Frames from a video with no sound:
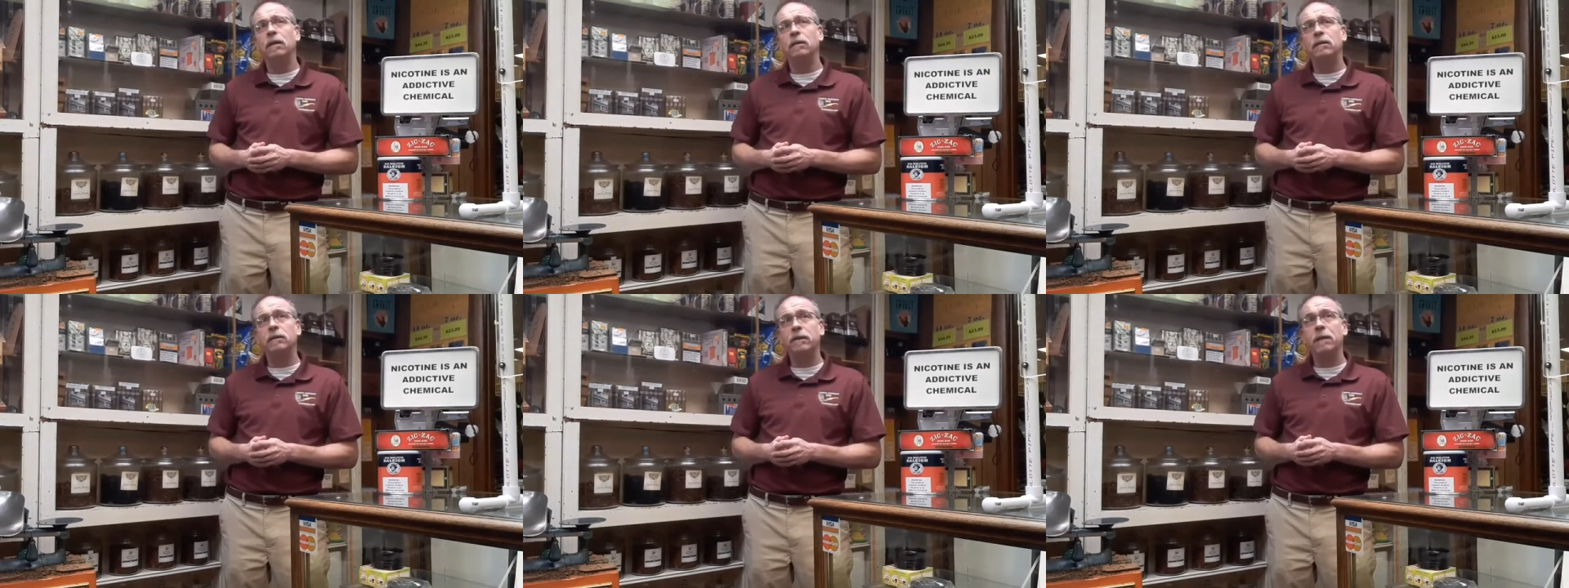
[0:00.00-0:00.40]

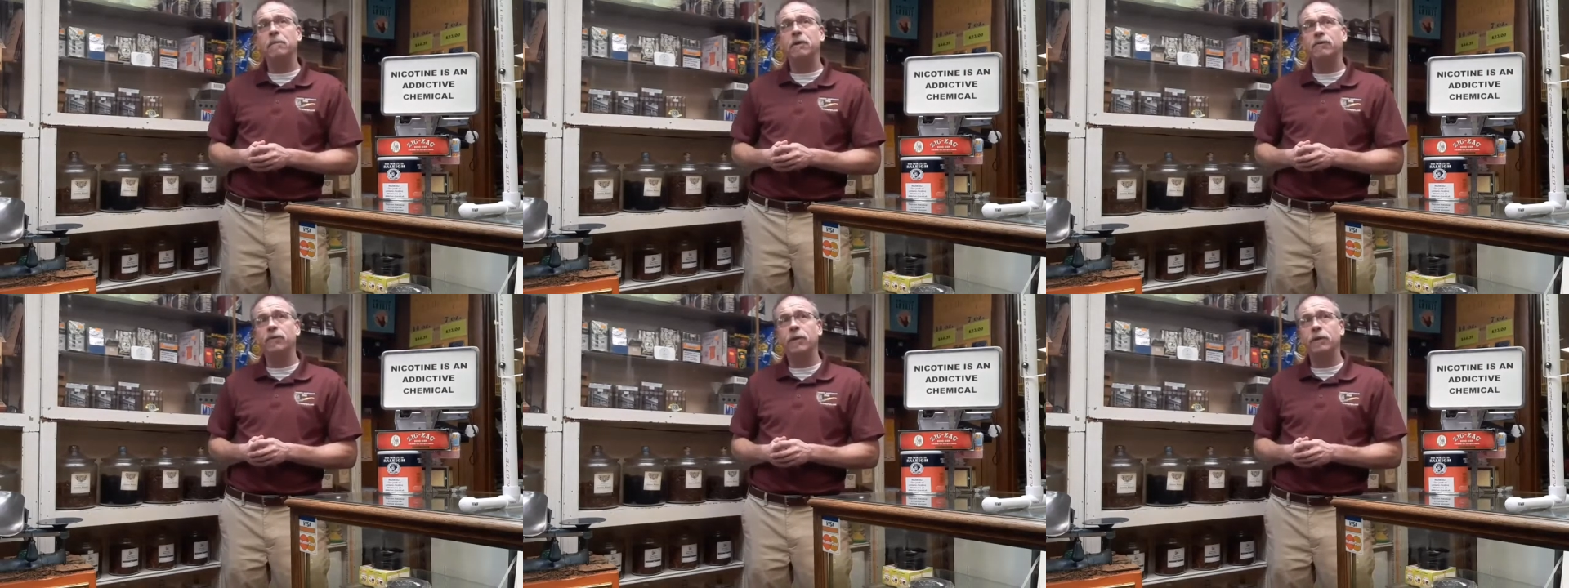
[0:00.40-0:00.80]

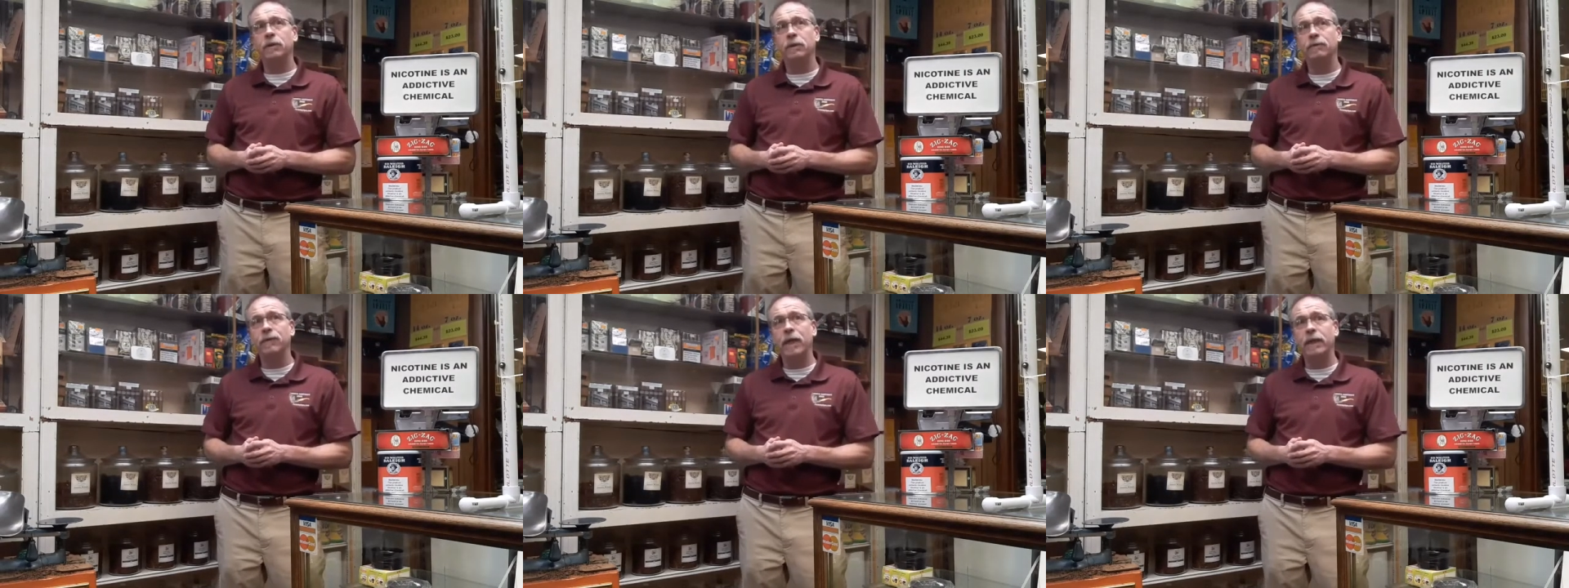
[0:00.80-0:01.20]
December 1st
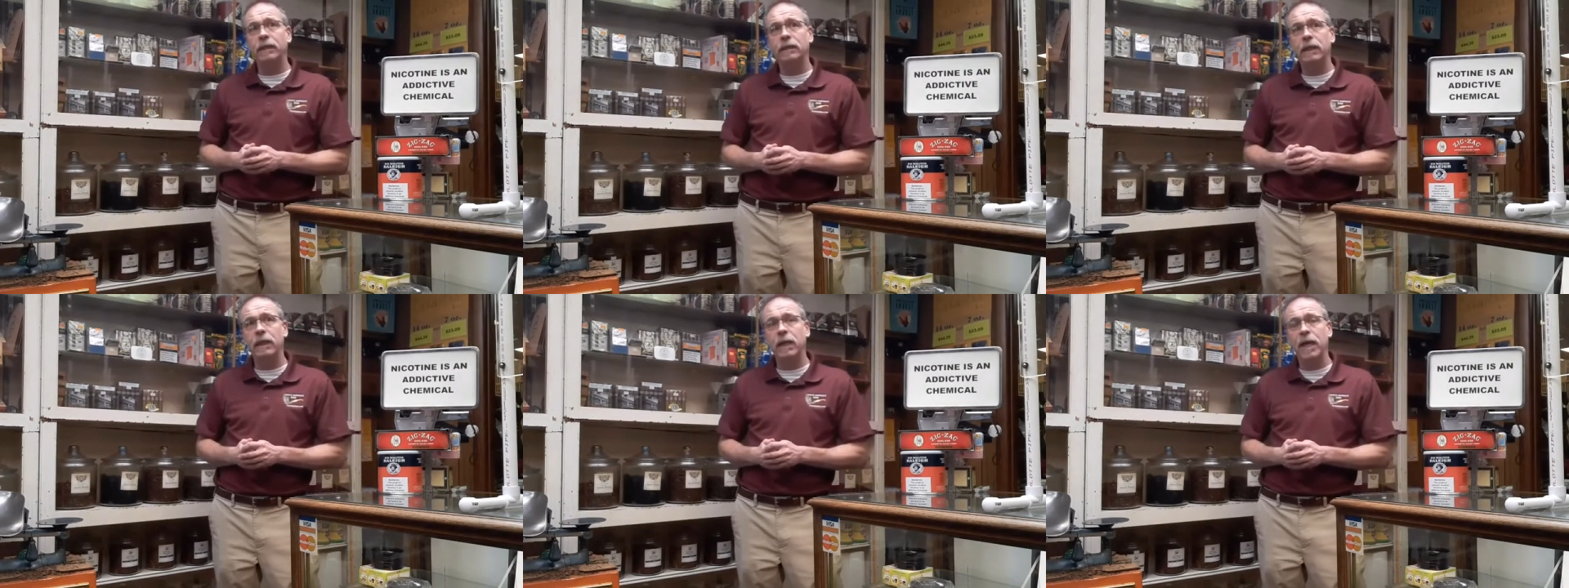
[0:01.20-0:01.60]
of
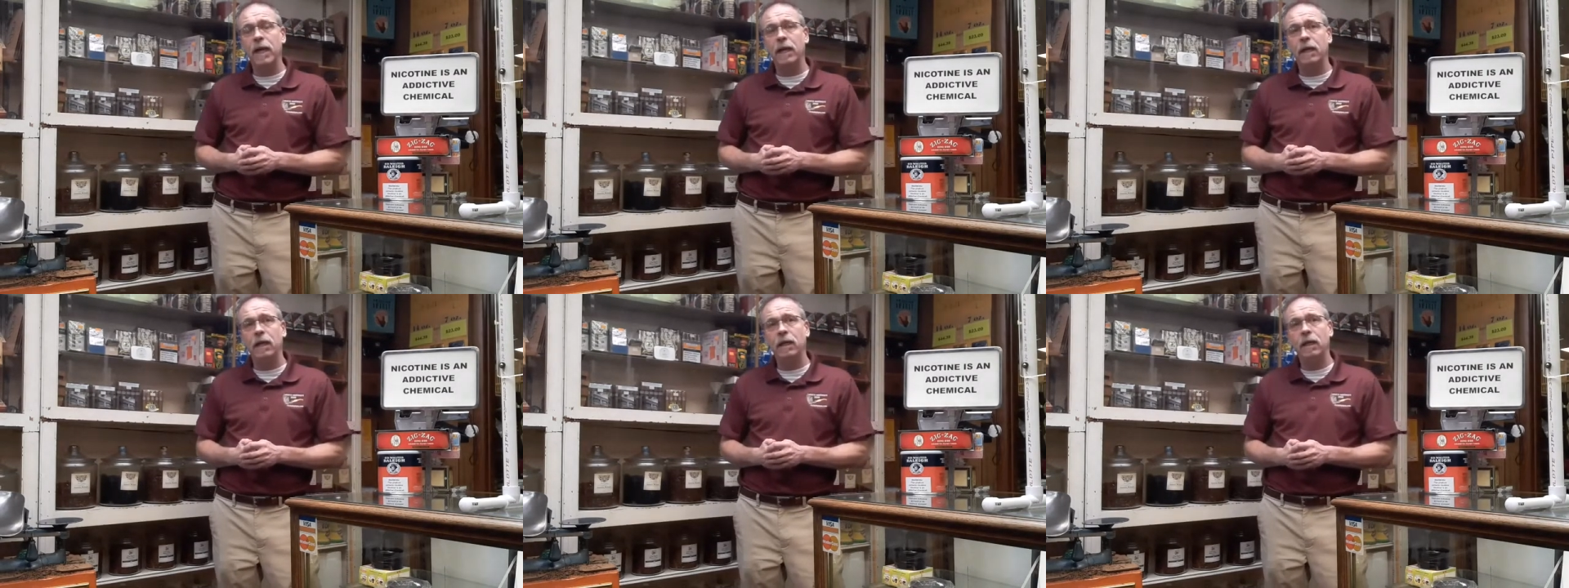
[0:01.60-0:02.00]

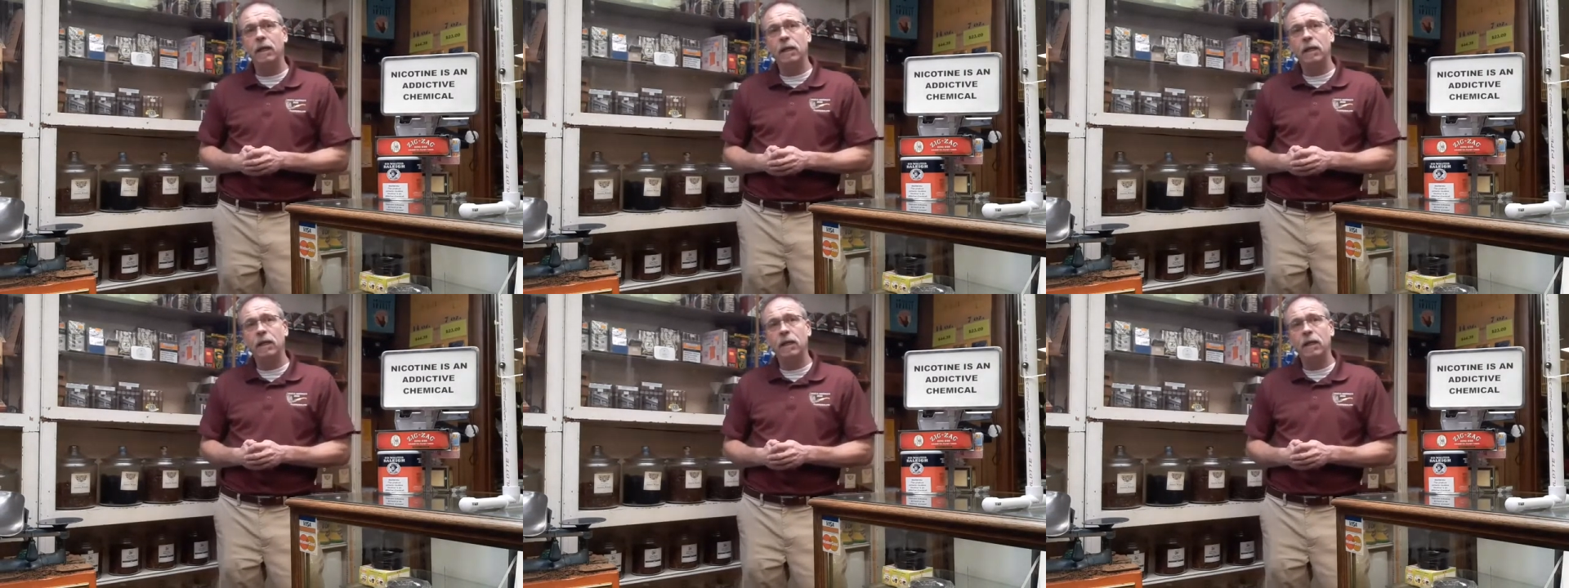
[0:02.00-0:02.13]
1980.